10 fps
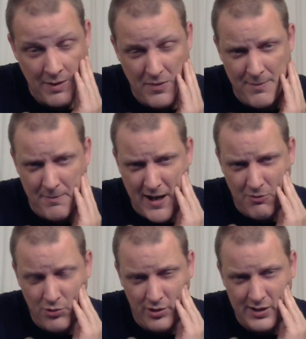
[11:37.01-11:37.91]
Maybe
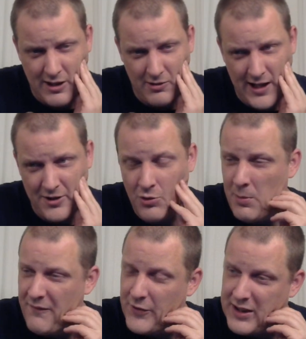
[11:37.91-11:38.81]
Matt Rhule in Carolina. Who
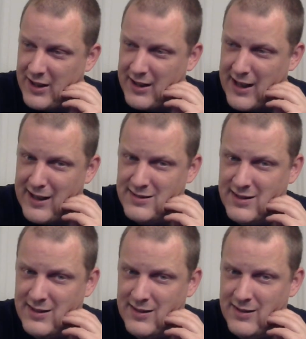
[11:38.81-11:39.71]
am I forgetting, guys?